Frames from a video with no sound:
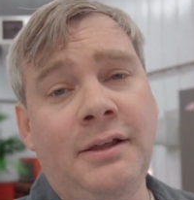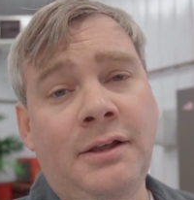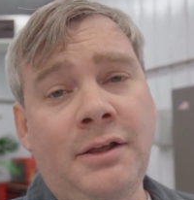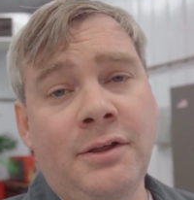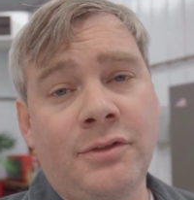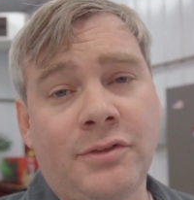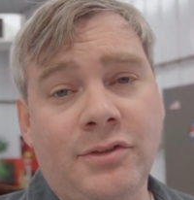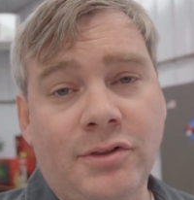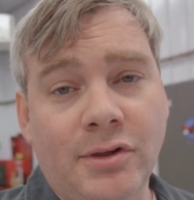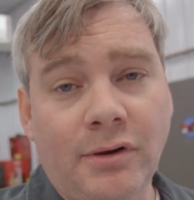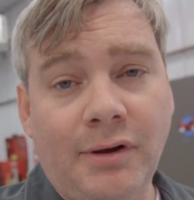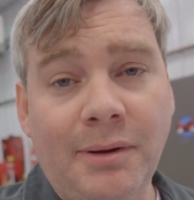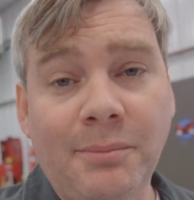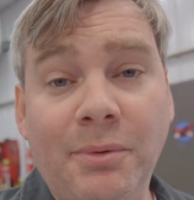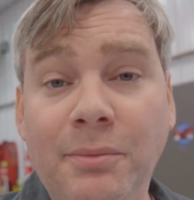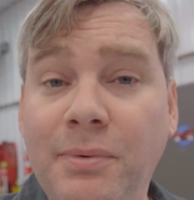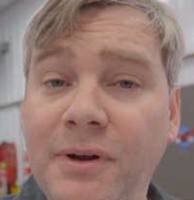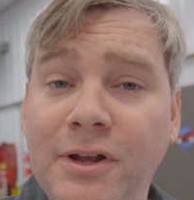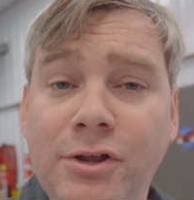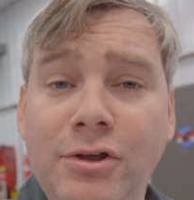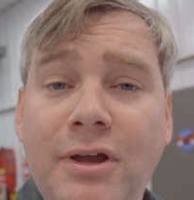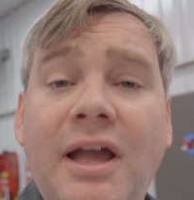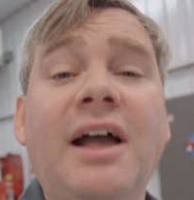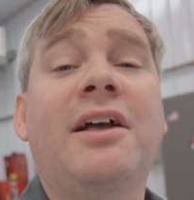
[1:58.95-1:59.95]
So I'm going to
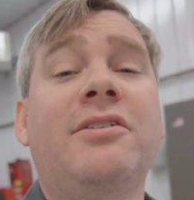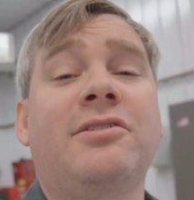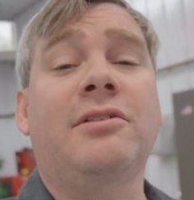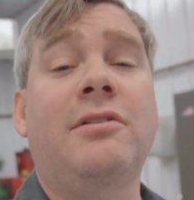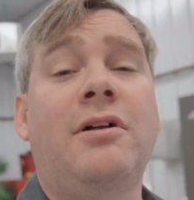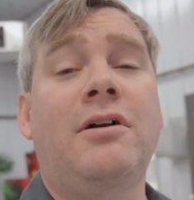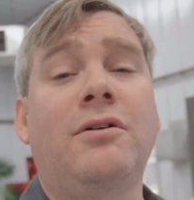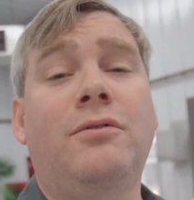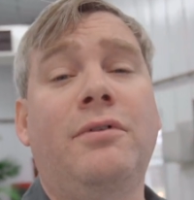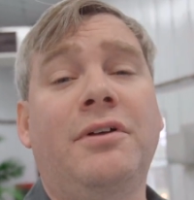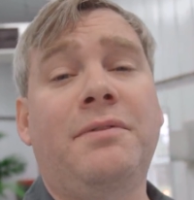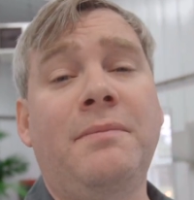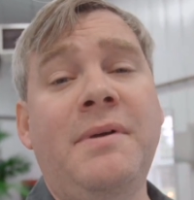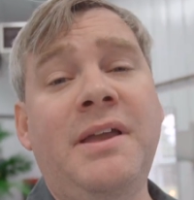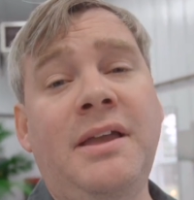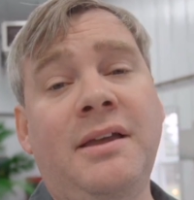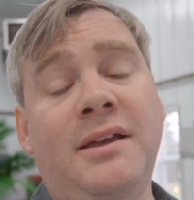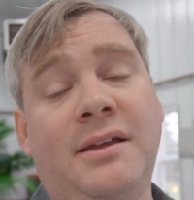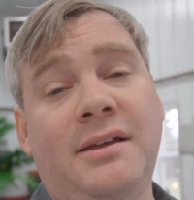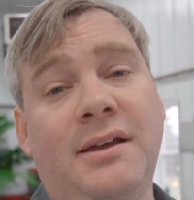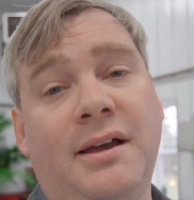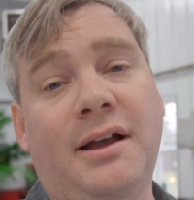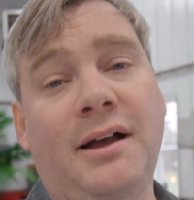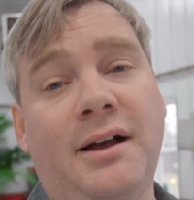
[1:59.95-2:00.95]
bring you guys along with me.
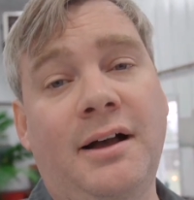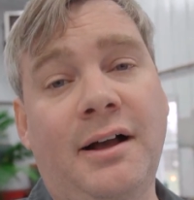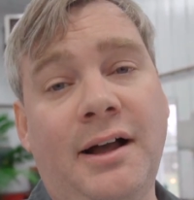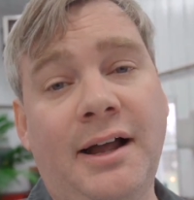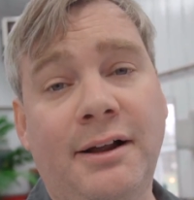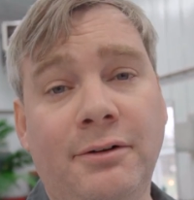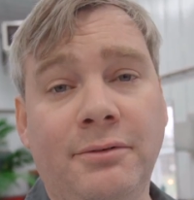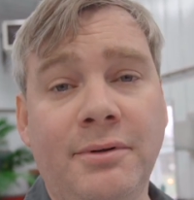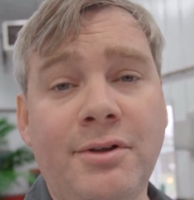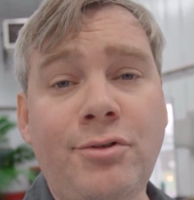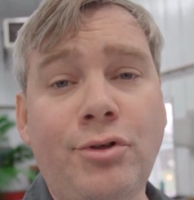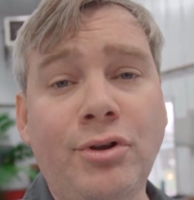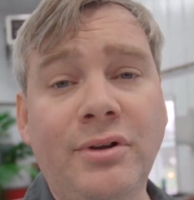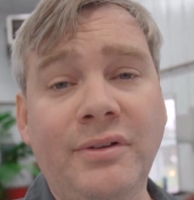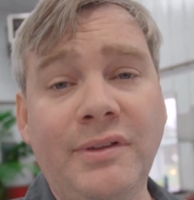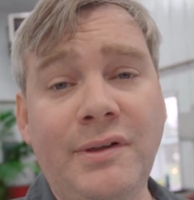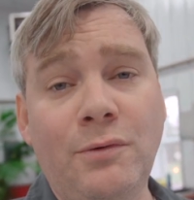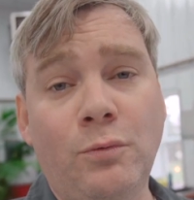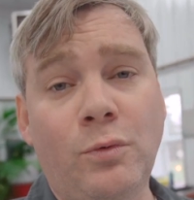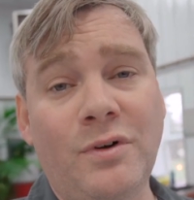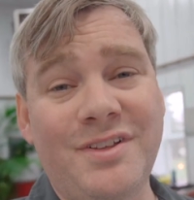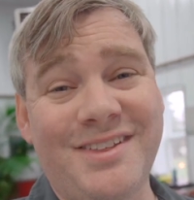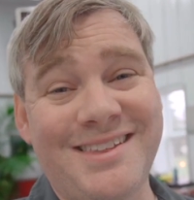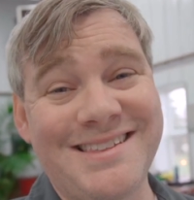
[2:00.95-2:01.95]
I originally
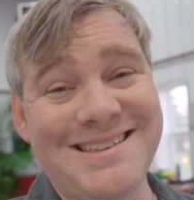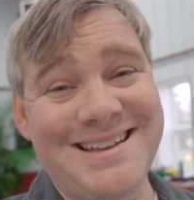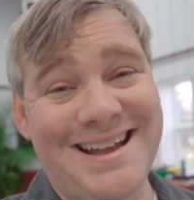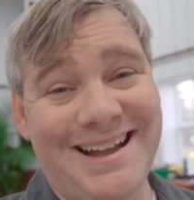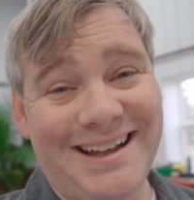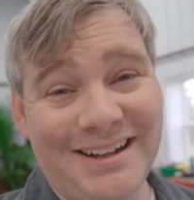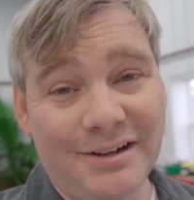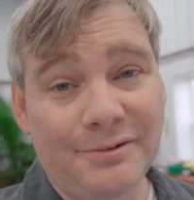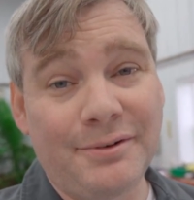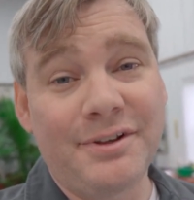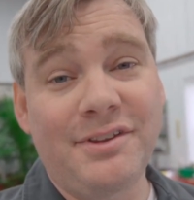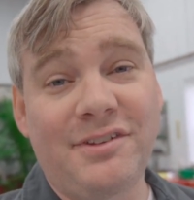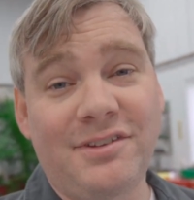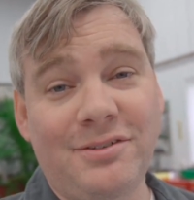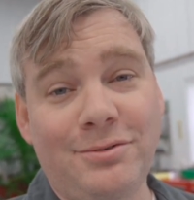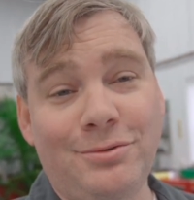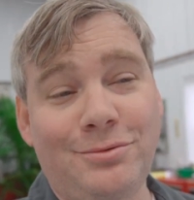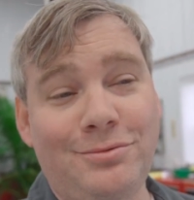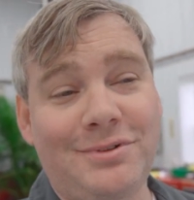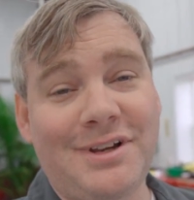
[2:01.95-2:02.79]
was not going to